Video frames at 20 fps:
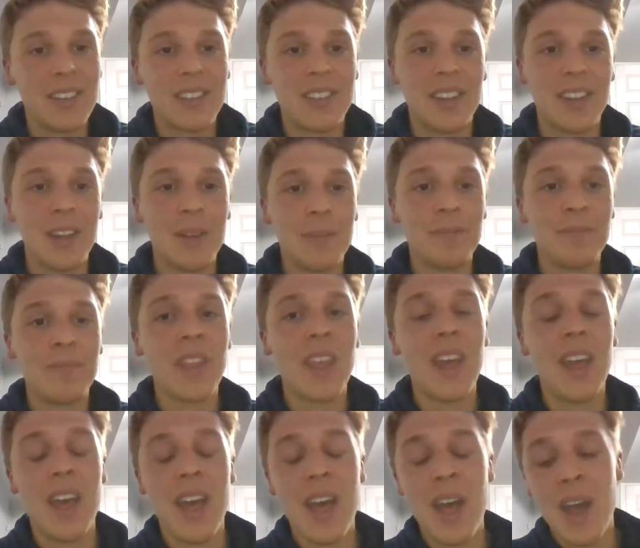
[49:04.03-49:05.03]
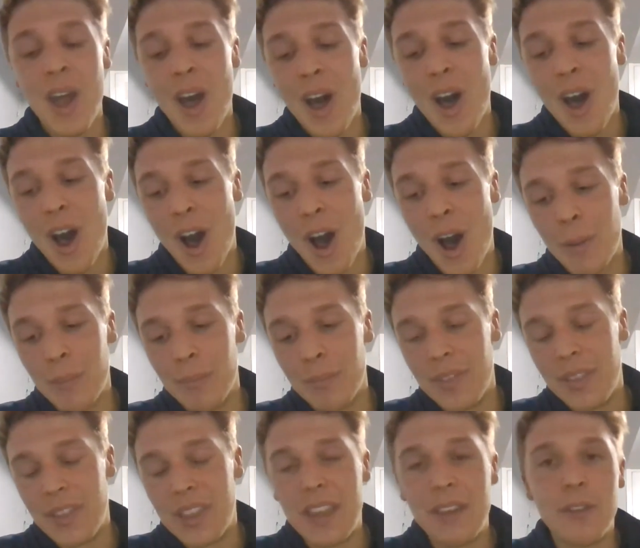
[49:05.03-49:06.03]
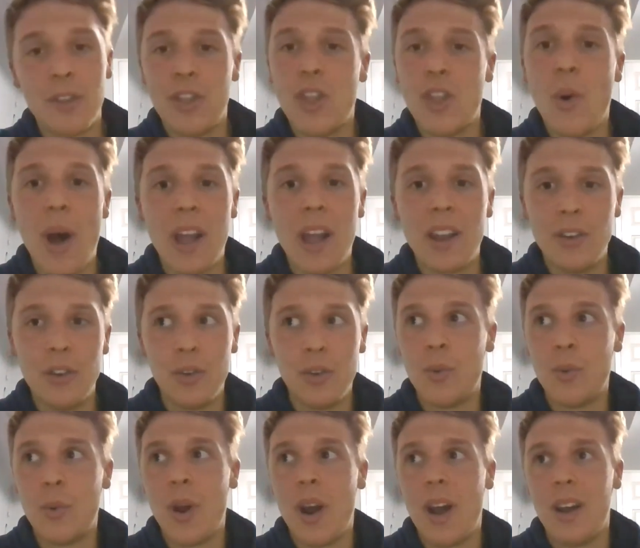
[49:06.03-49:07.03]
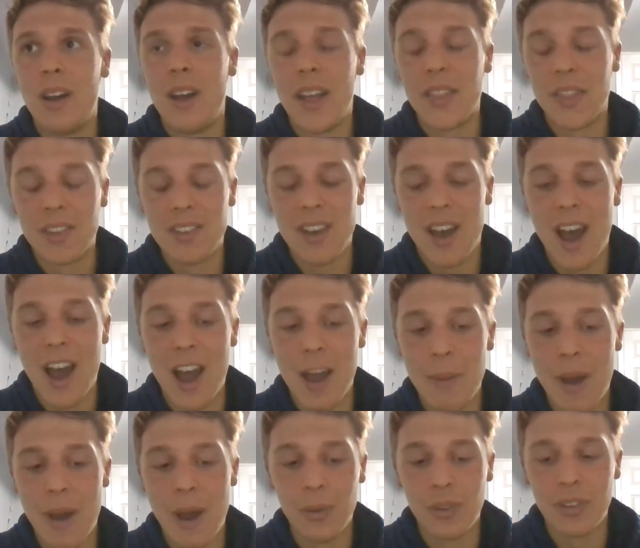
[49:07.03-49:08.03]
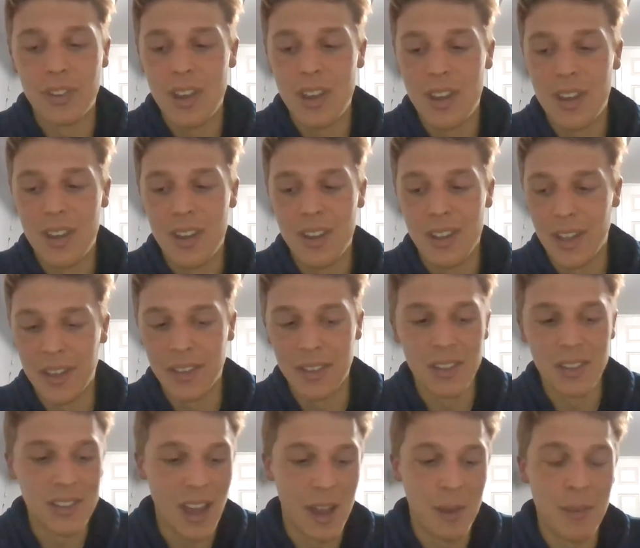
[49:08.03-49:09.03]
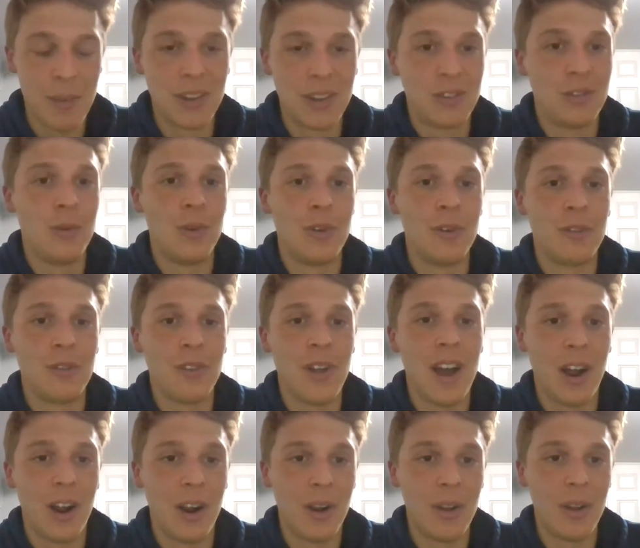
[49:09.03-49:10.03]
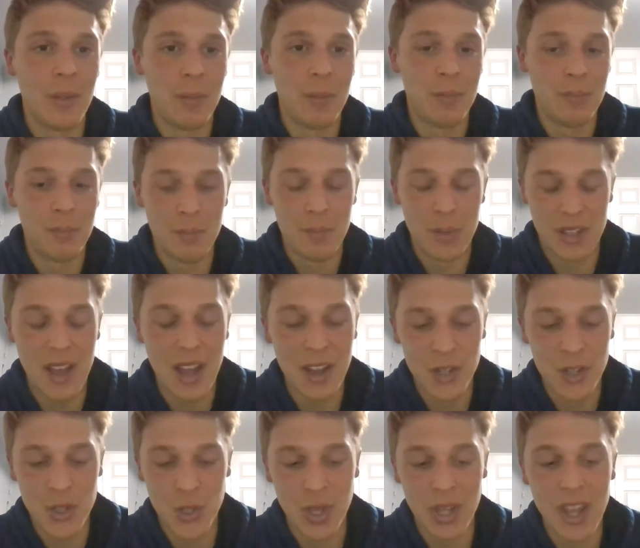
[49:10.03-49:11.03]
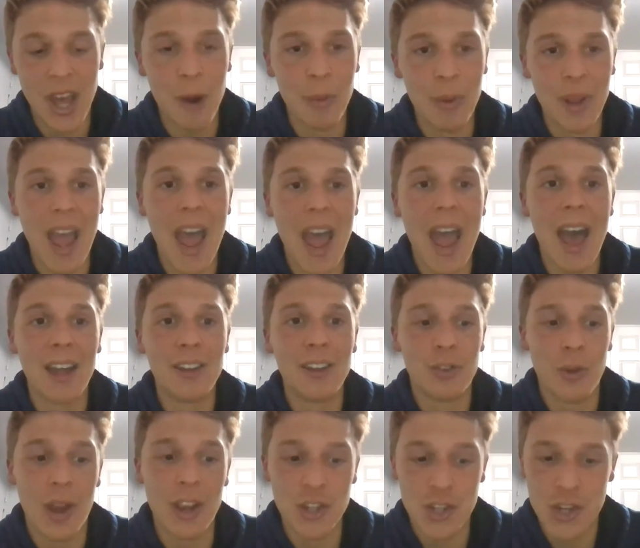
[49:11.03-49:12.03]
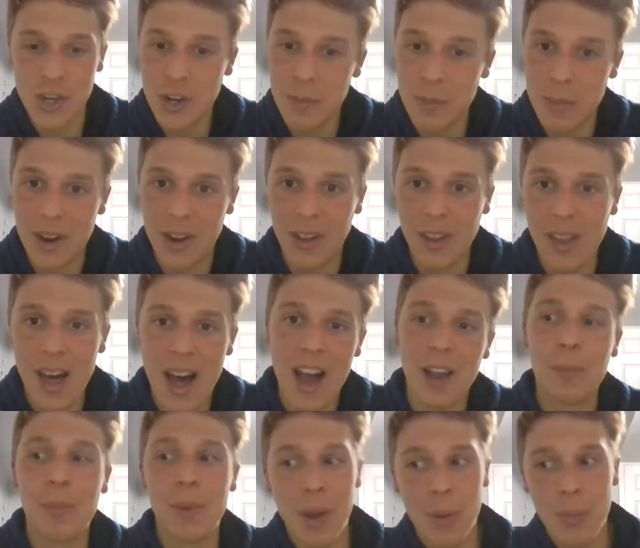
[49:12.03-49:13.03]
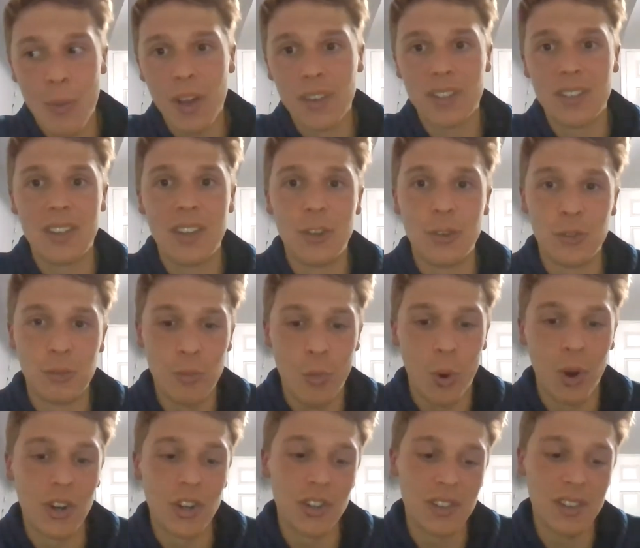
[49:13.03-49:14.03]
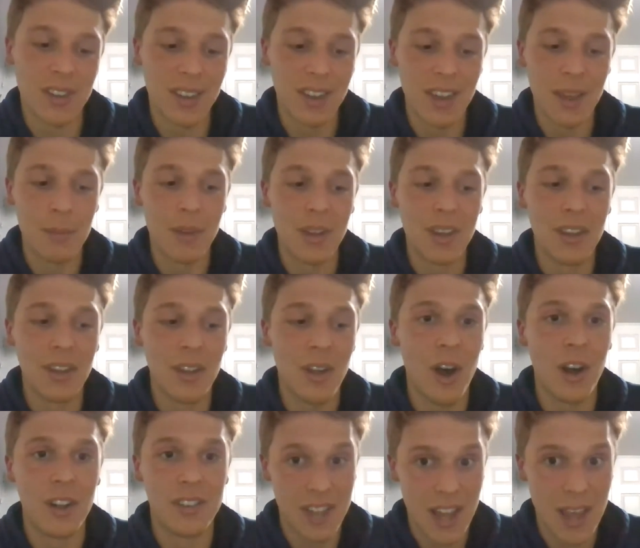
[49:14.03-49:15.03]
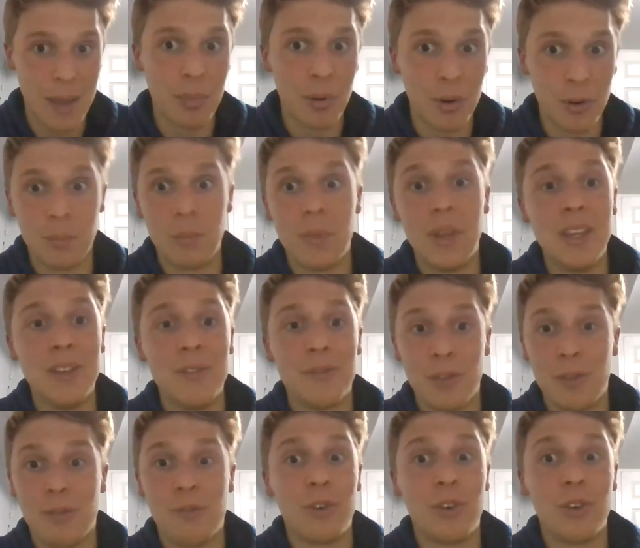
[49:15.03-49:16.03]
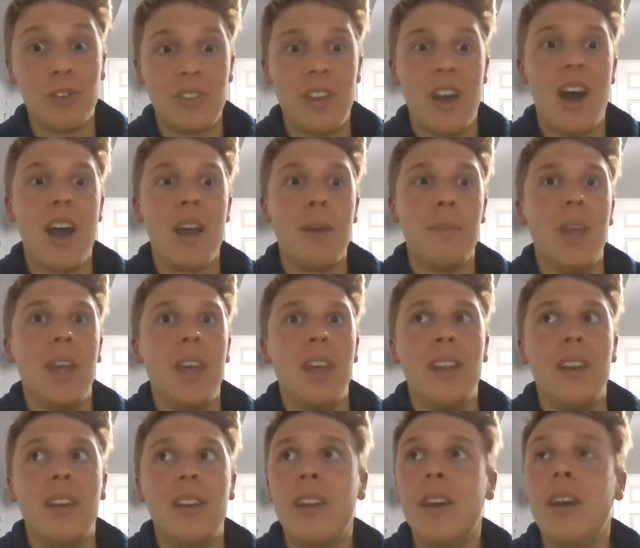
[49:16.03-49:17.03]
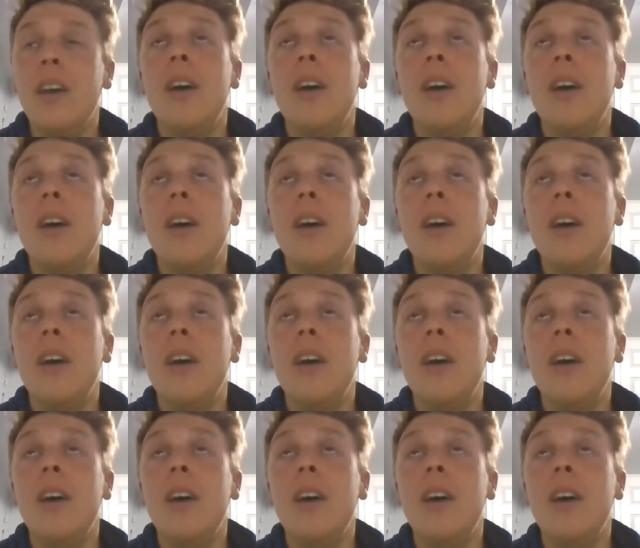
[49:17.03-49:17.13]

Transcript: team. Even though I knew at the time I was like the second best tuner flyer potentially that we had, so I should have been a lock, but I wasn't. It was more just to get me a tapered meet for the first time in